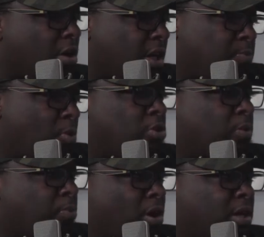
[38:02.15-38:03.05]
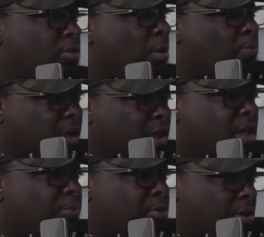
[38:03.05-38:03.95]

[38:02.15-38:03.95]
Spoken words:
the exposure part is completely up to